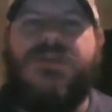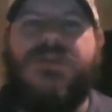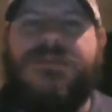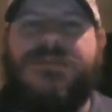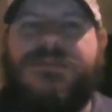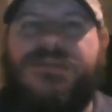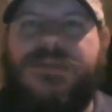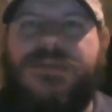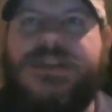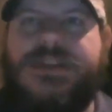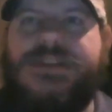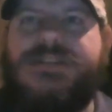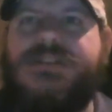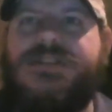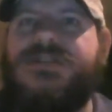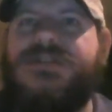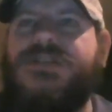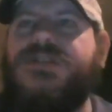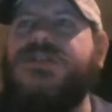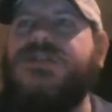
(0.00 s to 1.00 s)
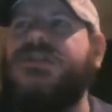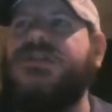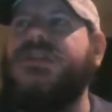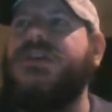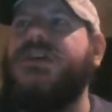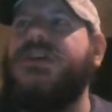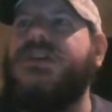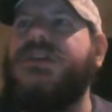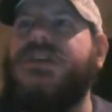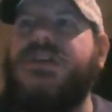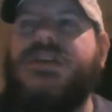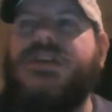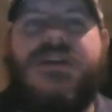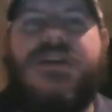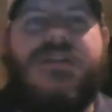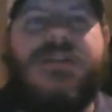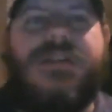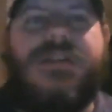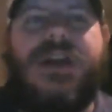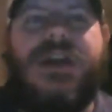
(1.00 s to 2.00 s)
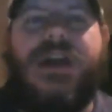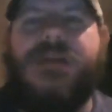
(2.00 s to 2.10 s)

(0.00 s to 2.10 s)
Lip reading: what Breeze is doing lately and everything.